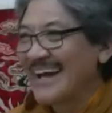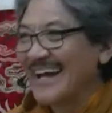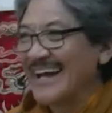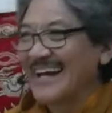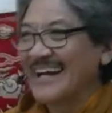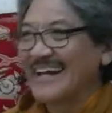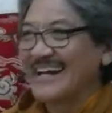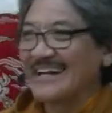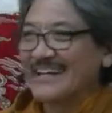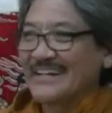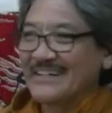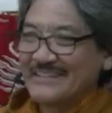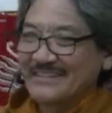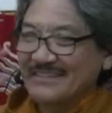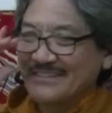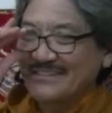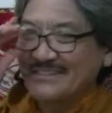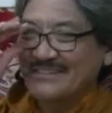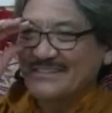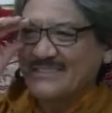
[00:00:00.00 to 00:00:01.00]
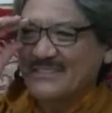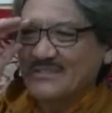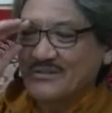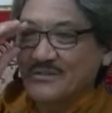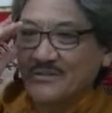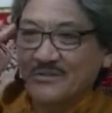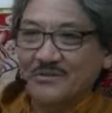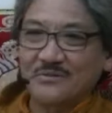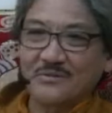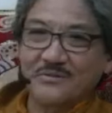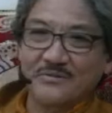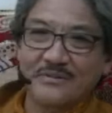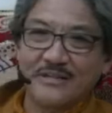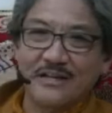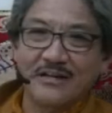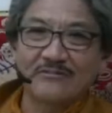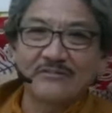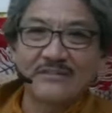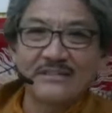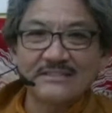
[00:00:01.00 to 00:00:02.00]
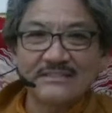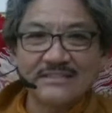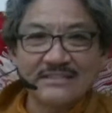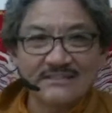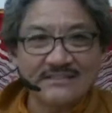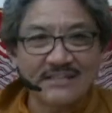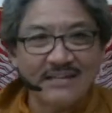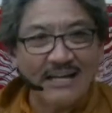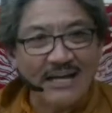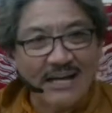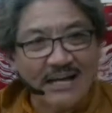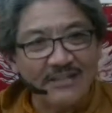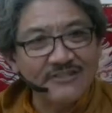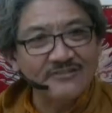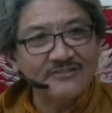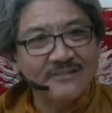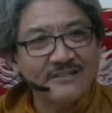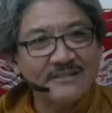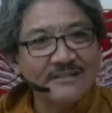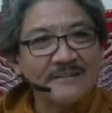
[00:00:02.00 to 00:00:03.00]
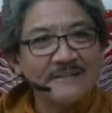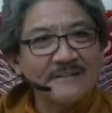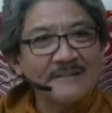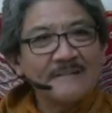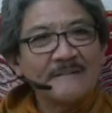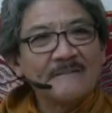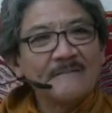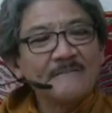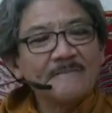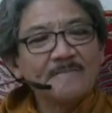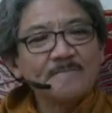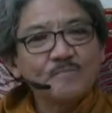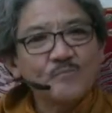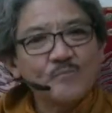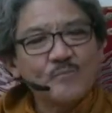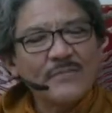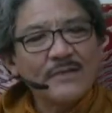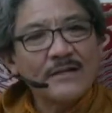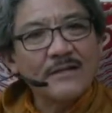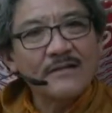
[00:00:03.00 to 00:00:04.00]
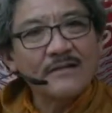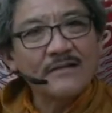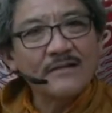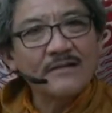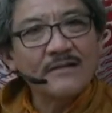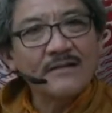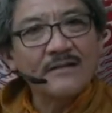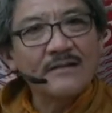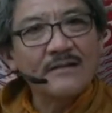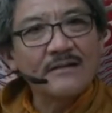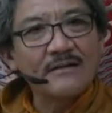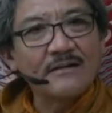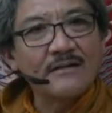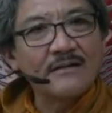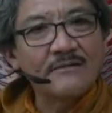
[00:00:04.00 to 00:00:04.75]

uh, so now this is the last um, uh,